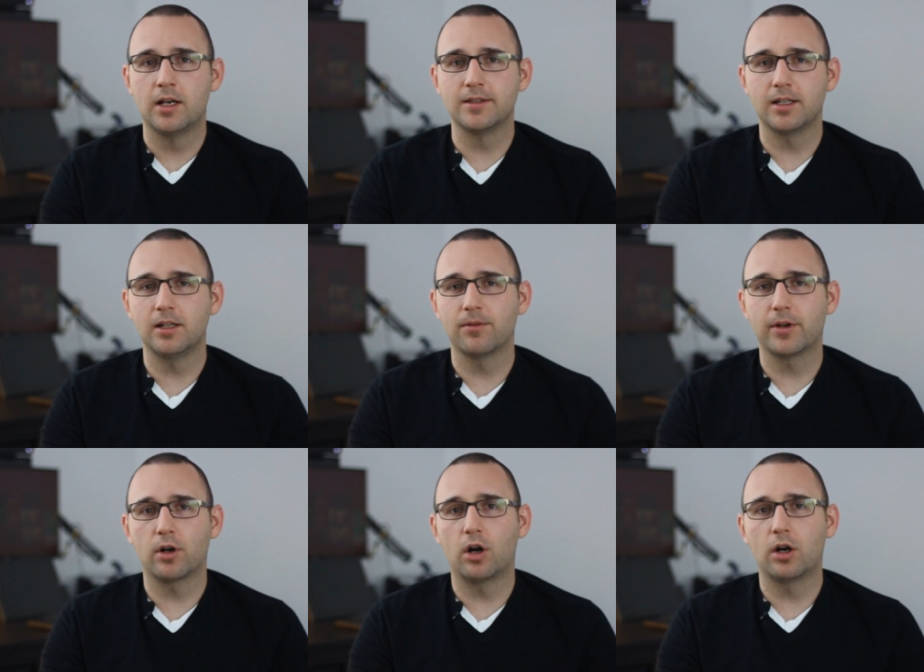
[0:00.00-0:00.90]
is that if
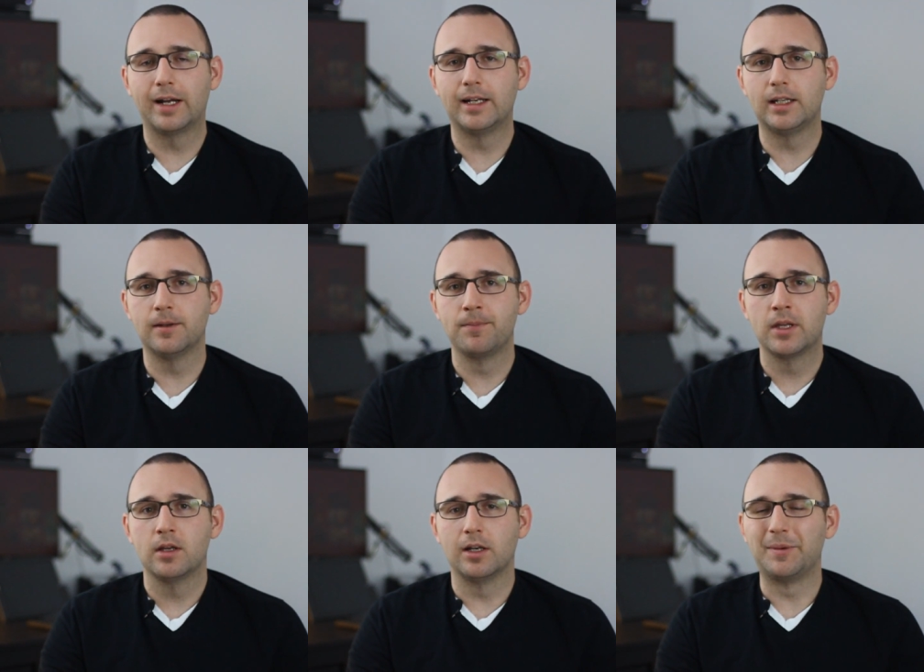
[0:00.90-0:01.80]
there are any
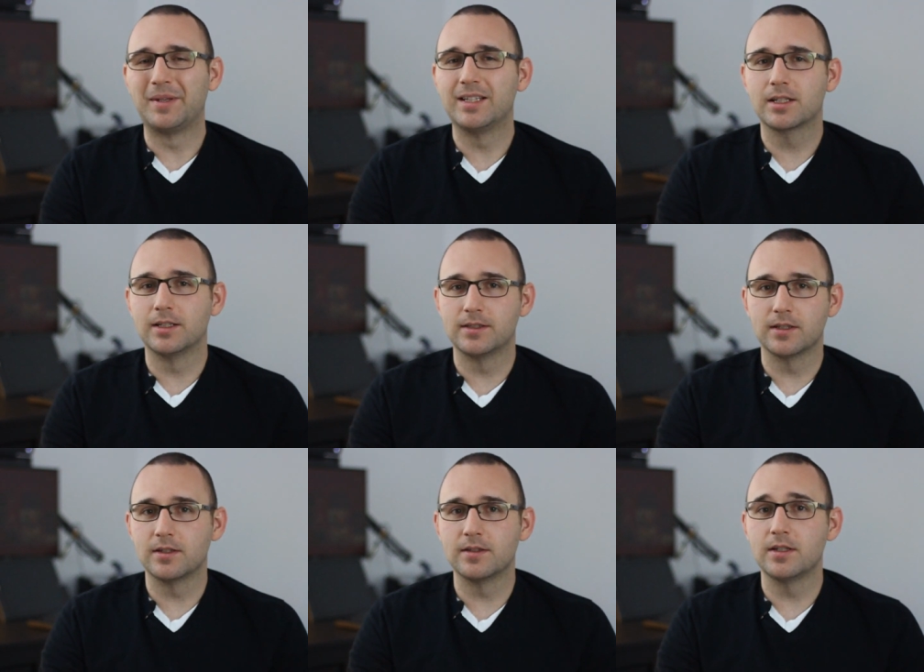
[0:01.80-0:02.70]
um,
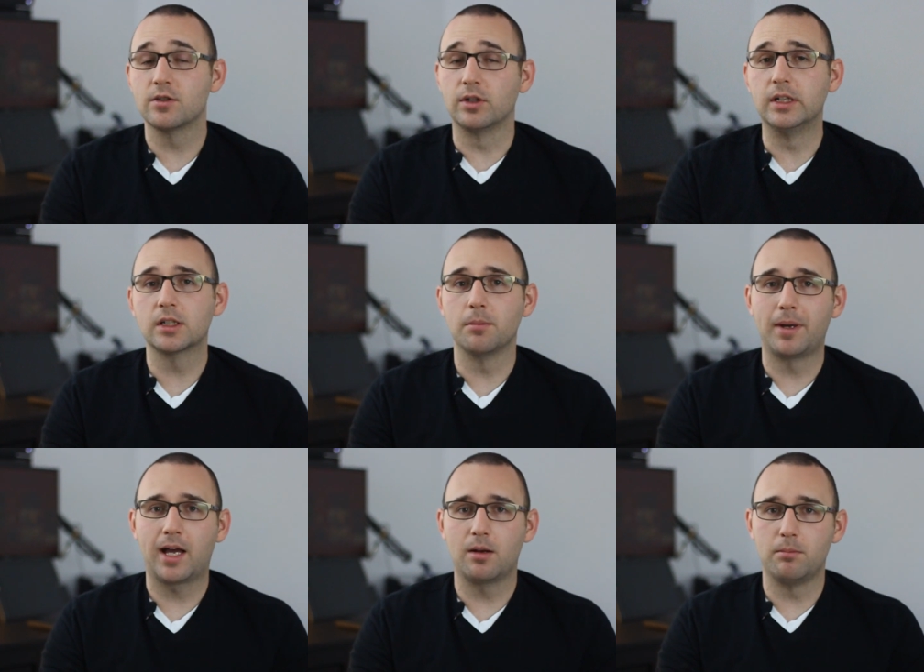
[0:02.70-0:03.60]
inconsistencies or
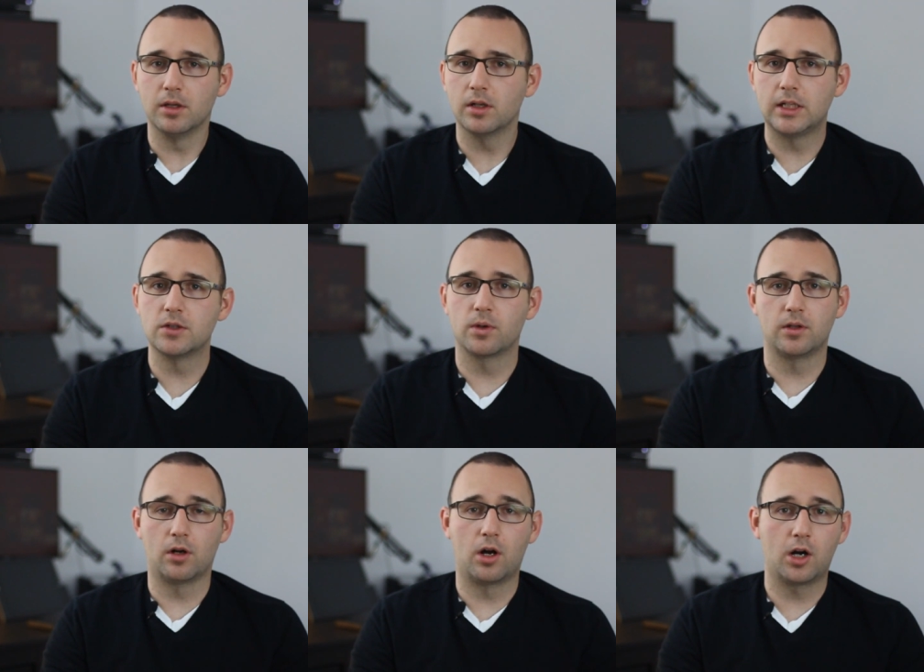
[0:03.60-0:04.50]
incompatibilities
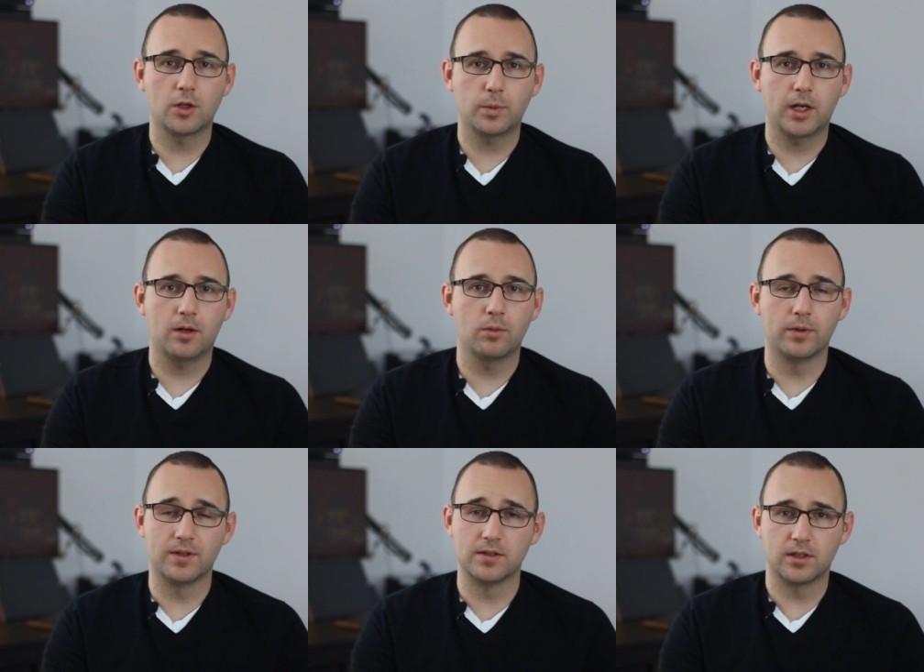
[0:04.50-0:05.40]
with your hardware,
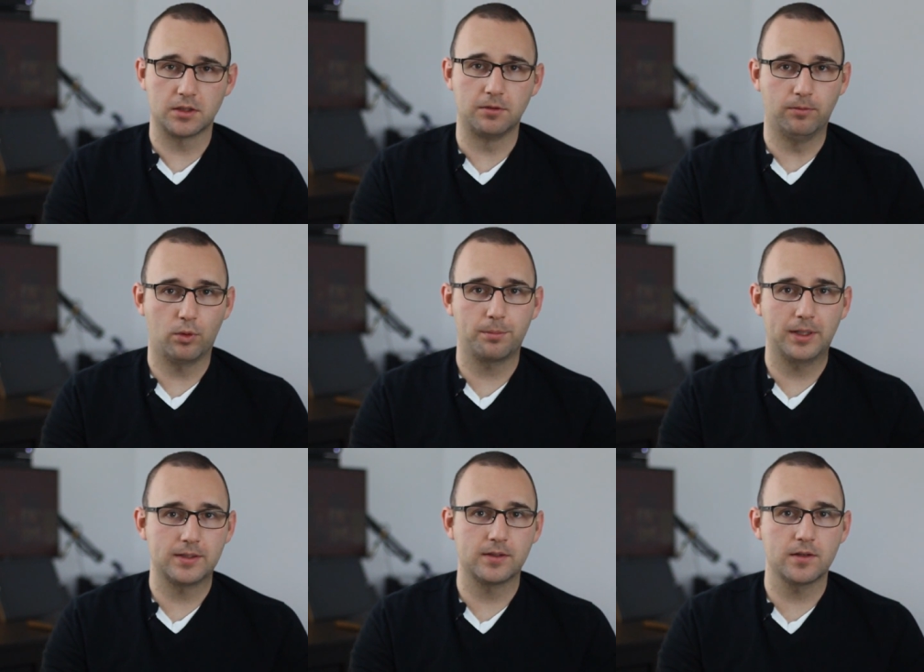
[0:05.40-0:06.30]
with the
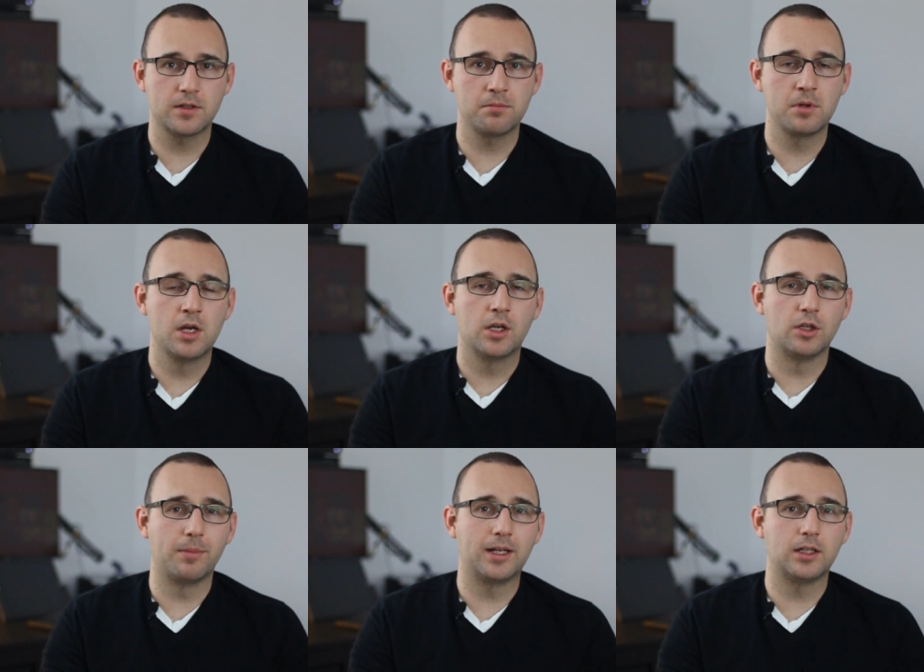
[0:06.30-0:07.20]
64-bit system,
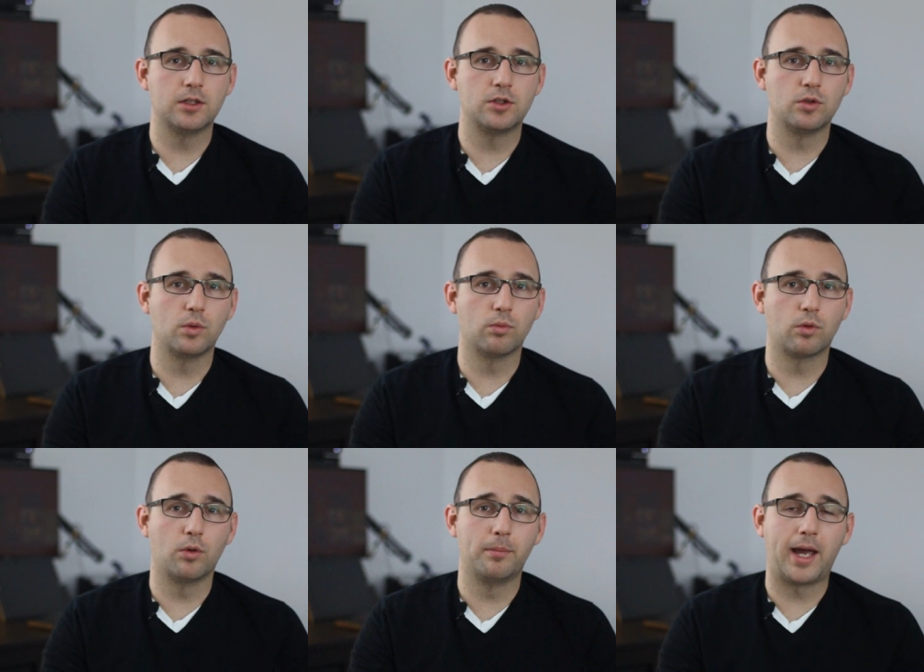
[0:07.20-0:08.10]
you may need to
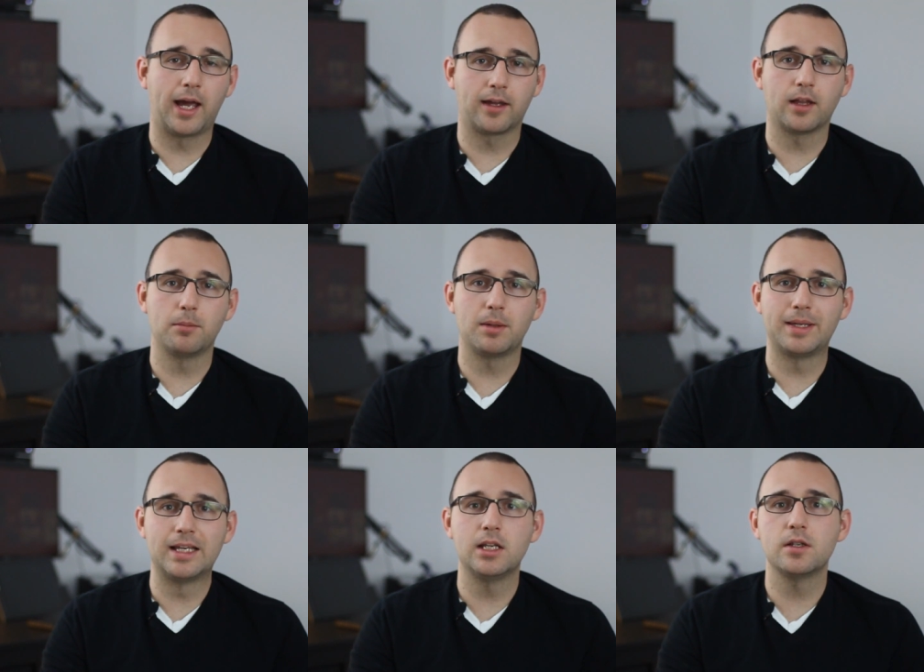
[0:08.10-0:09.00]
roll back, and it may
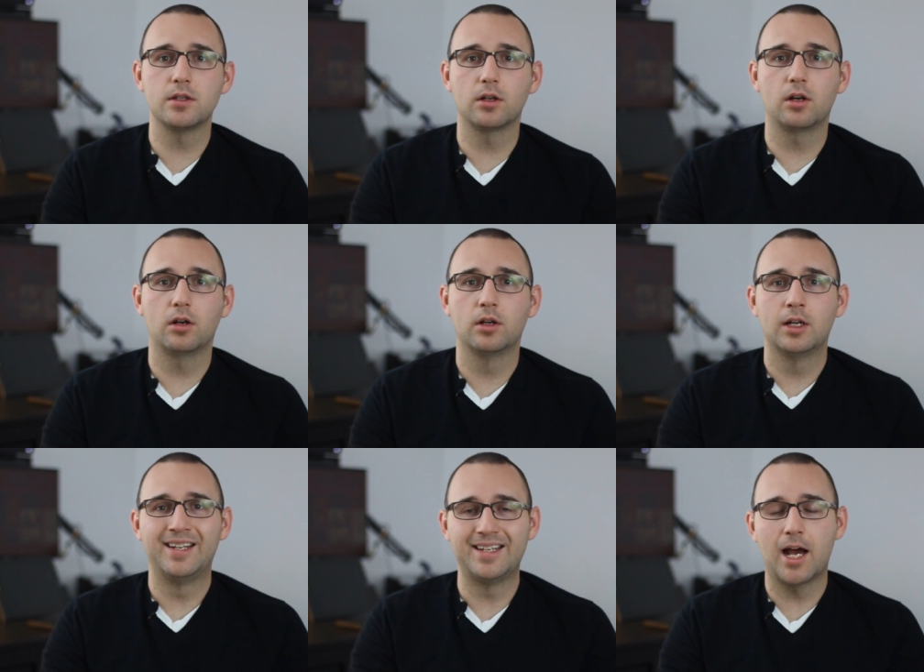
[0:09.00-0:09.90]
be easier
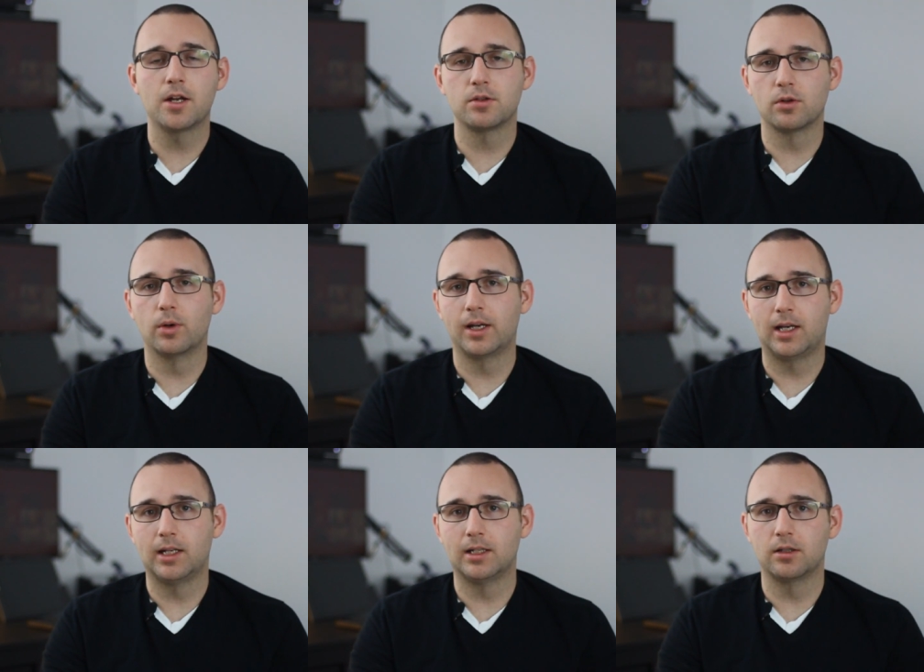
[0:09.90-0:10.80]
not to go
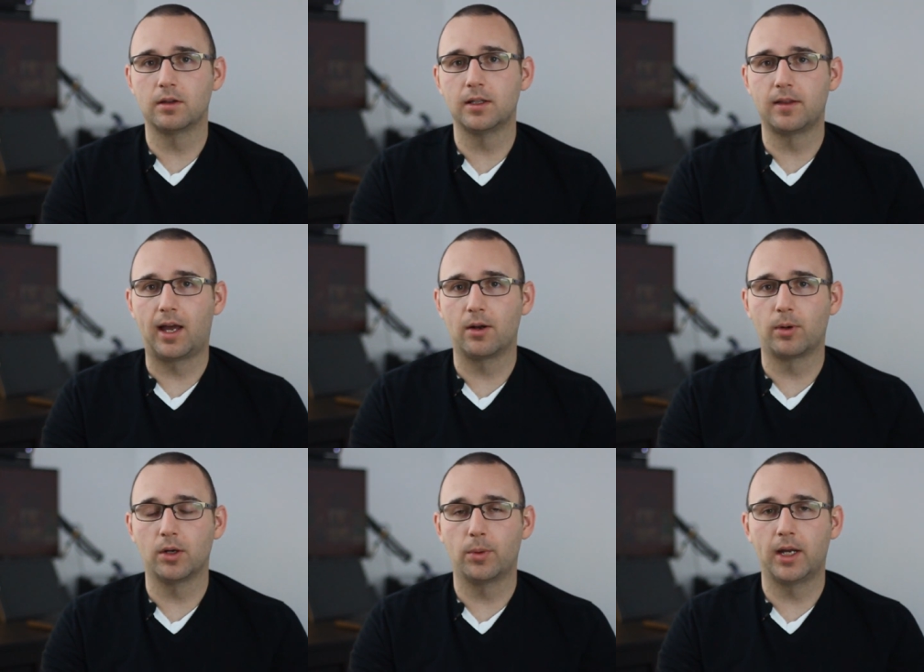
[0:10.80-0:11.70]
ahead and delete that
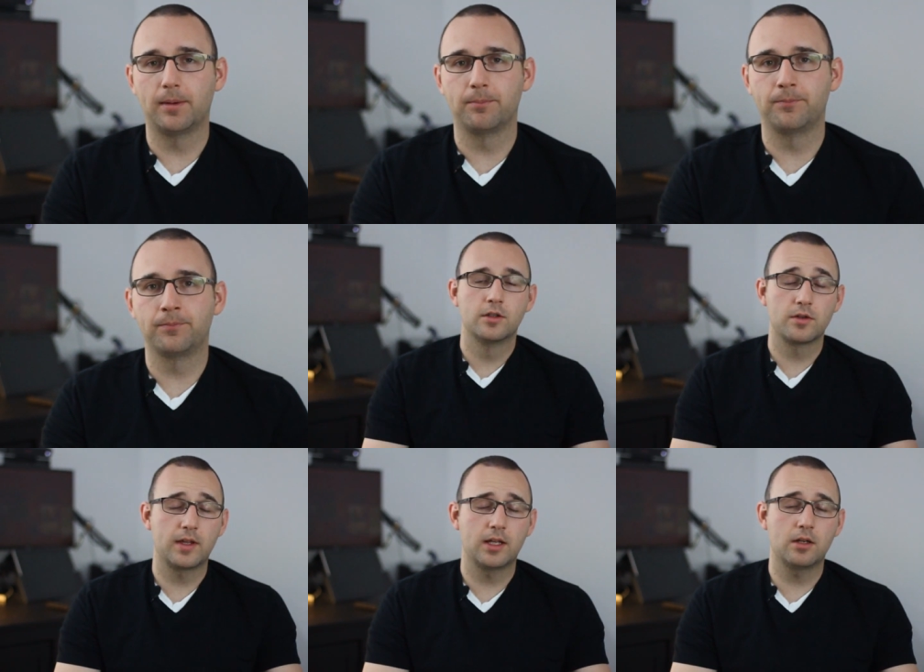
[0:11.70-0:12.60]
right away.
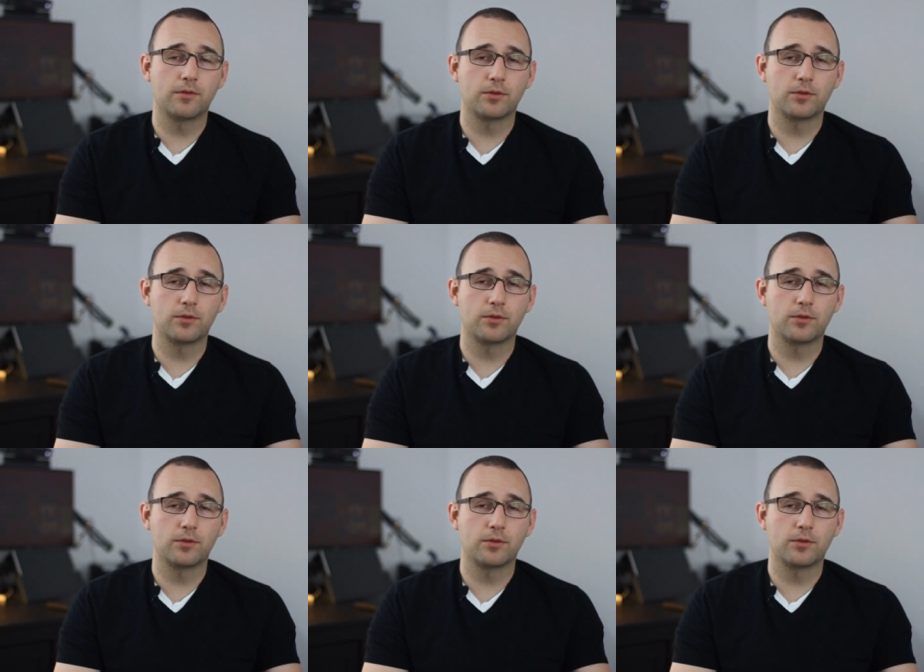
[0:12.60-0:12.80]
So then,